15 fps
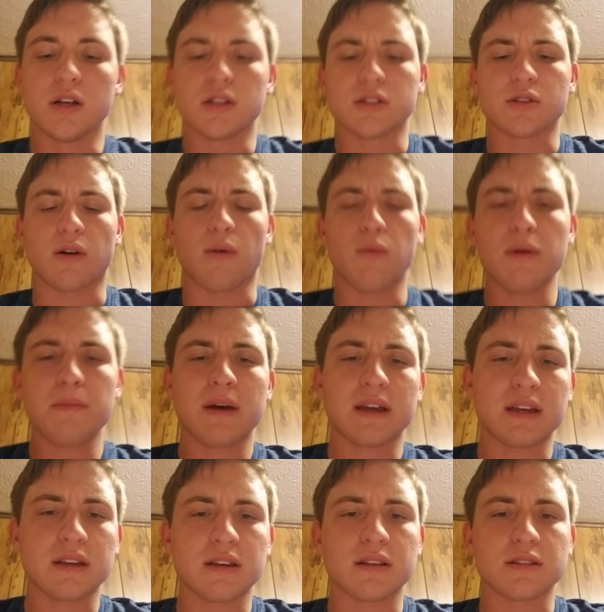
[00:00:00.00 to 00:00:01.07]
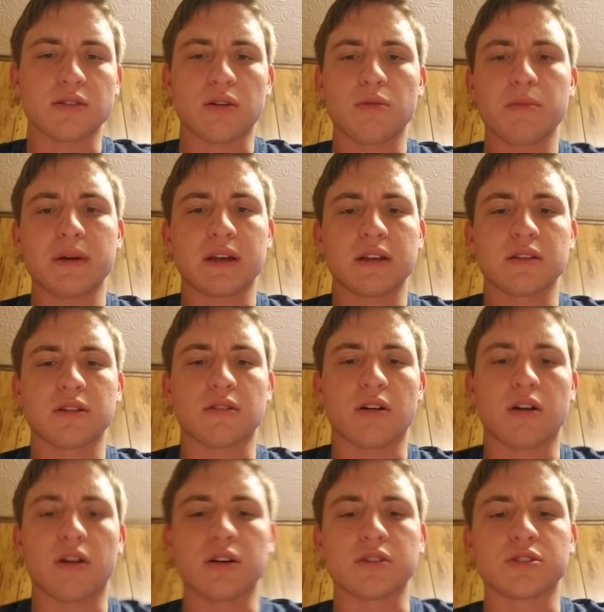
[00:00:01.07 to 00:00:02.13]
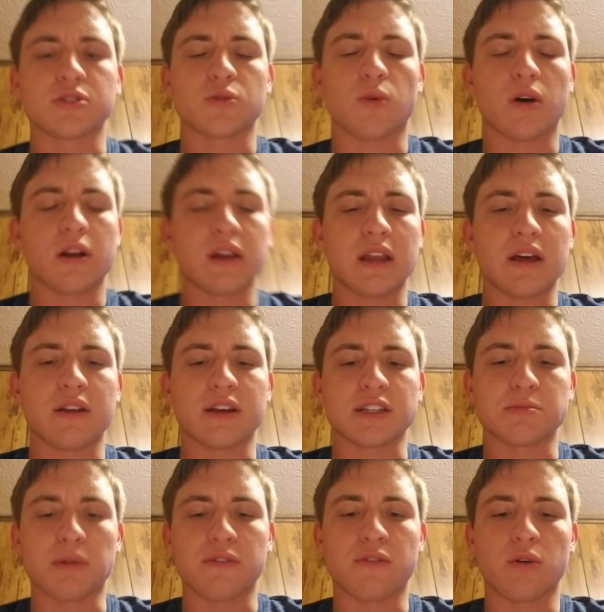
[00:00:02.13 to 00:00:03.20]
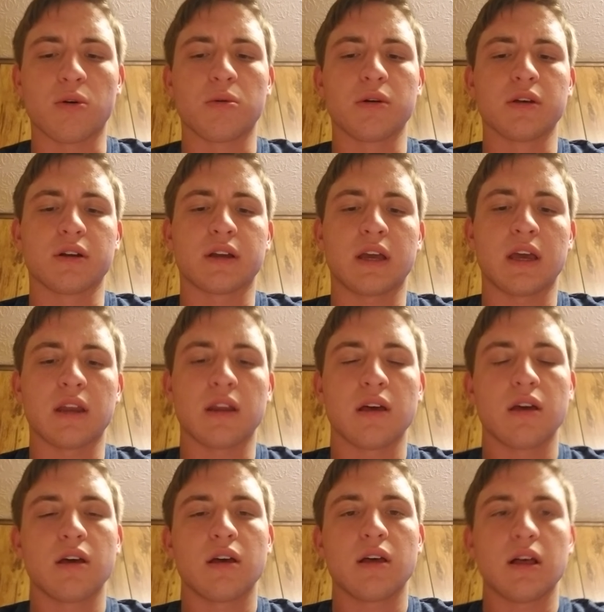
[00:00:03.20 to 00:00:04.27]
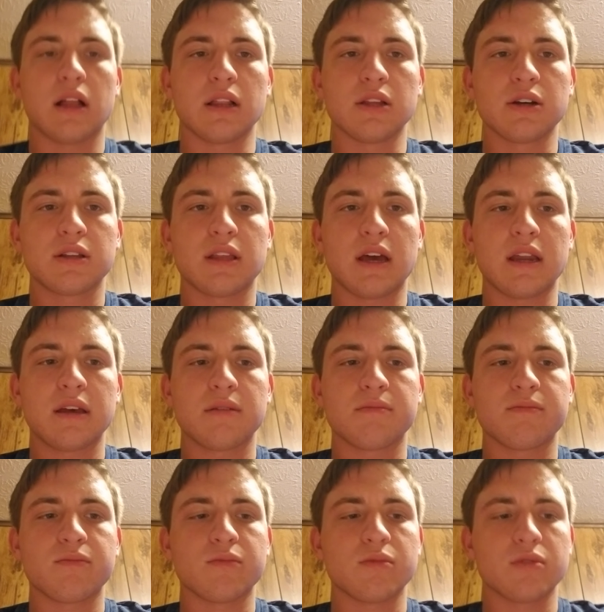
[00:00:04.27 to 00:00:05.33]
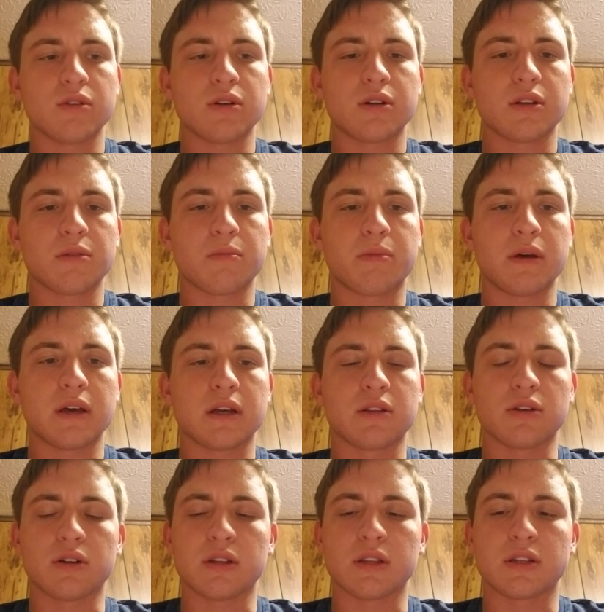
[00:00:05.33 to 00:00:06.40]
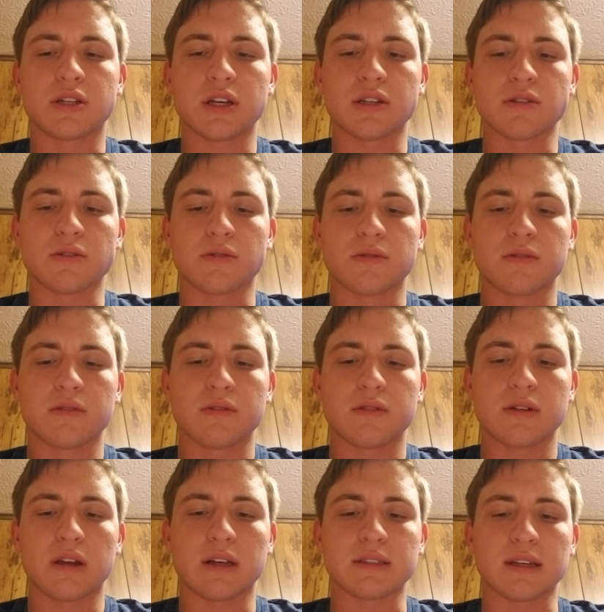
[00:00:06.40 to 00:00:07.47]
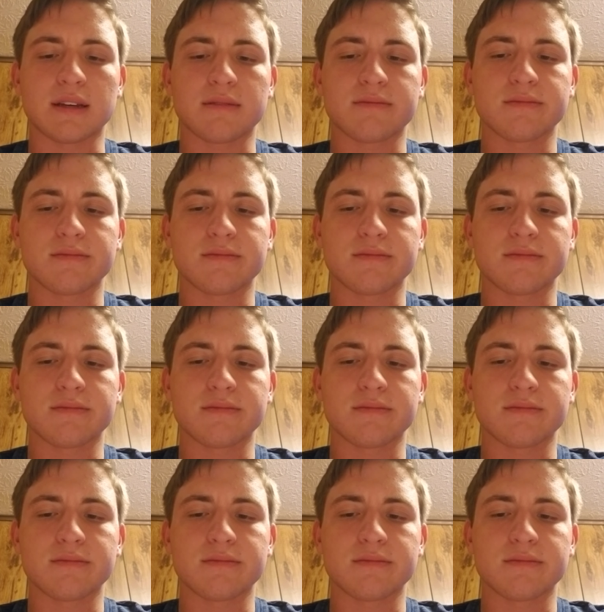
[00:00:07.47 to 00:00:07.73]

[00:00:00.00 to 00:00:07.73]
So I went back in. So I went back in the garage, squatted down next to my four wheeler again. I looked at it, looked at the pick, looked at the chisel, and I was like,